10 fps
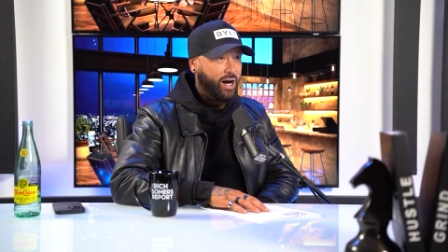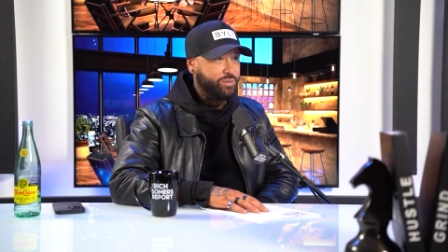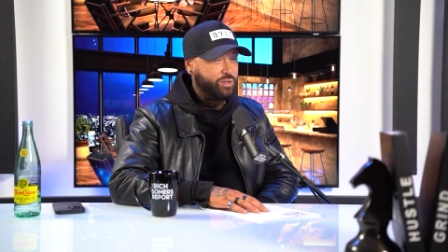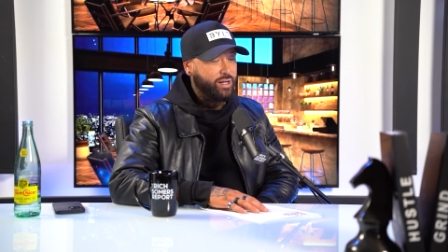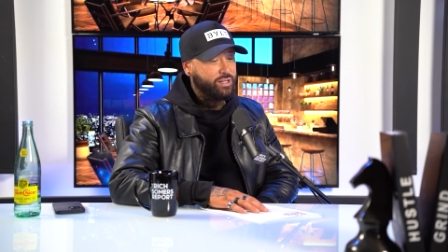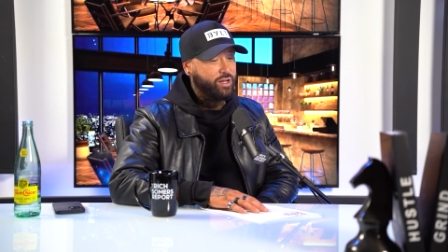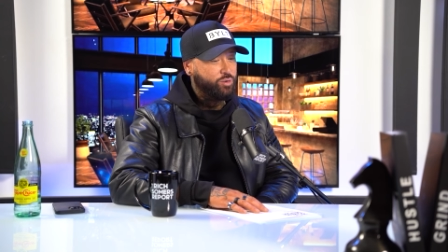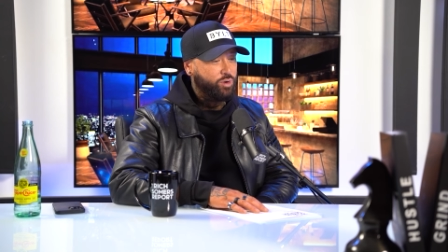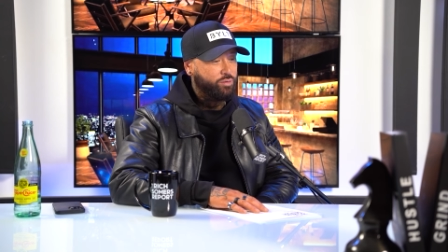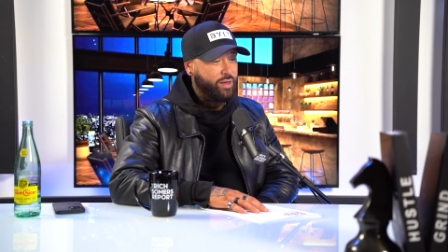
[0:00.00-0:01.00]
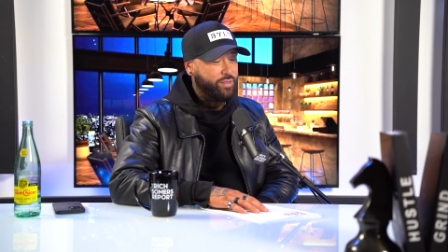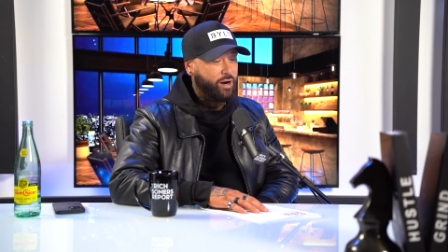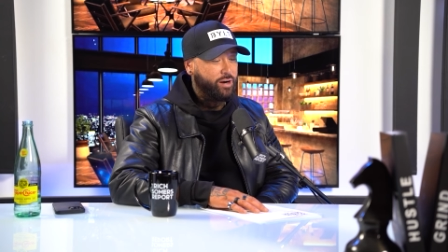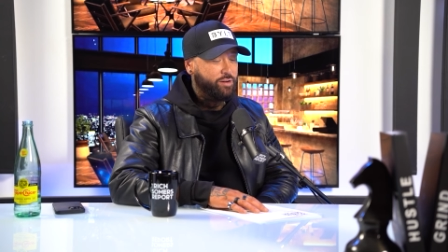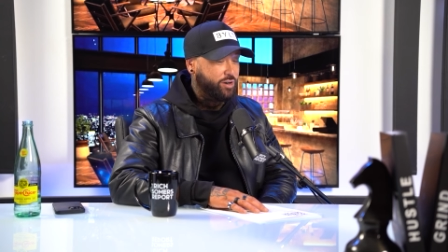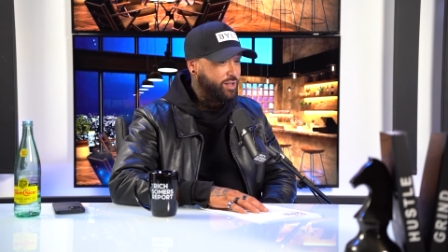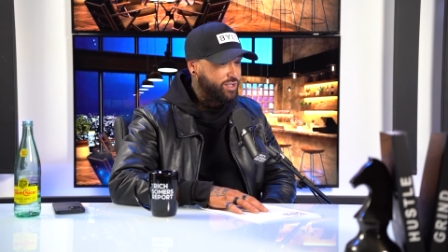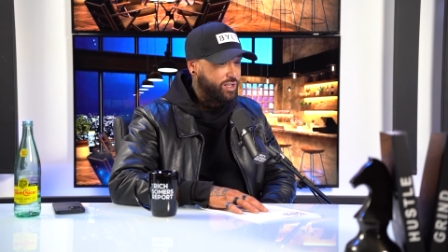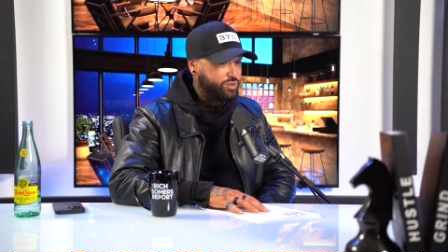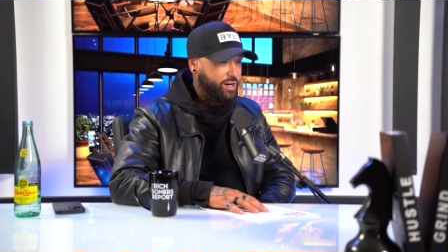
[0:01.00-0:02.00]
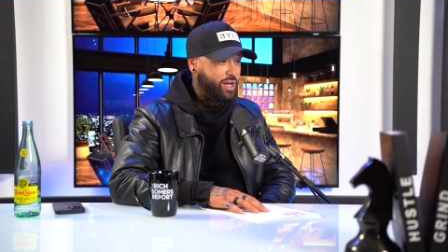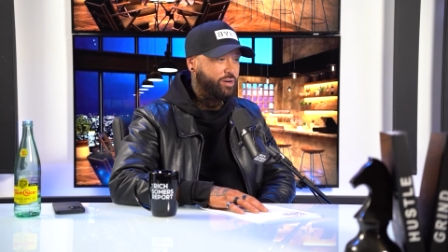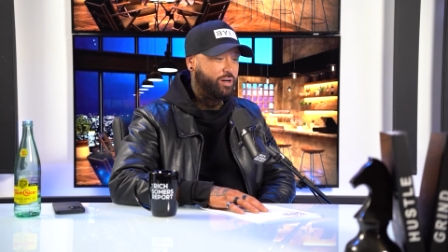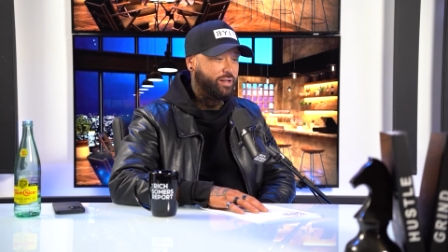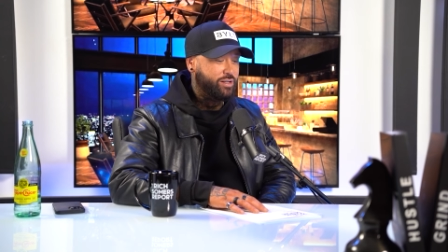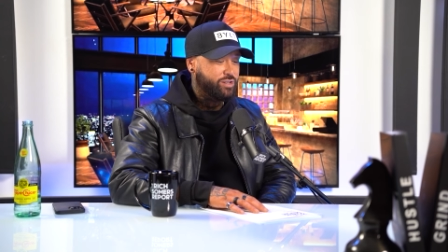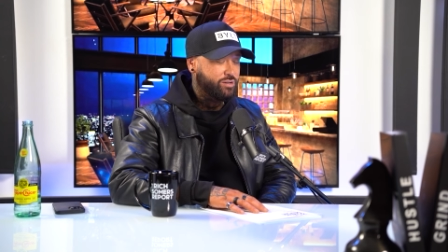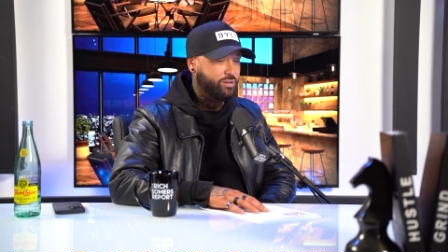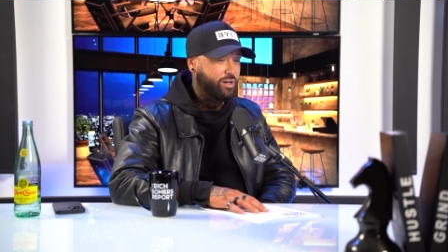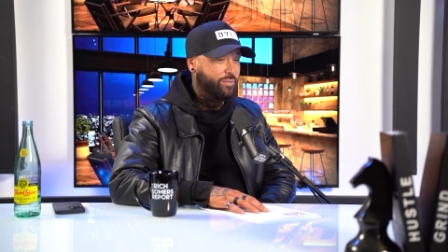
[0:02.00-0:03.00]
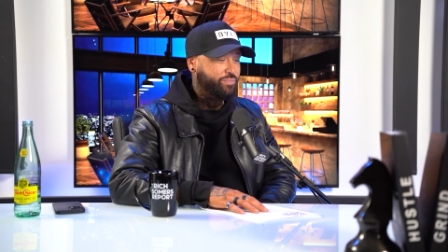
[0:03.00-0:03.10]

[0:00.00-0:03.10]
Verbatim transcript: So that's another one right there. And if you're listening to this right now and you're like, dude,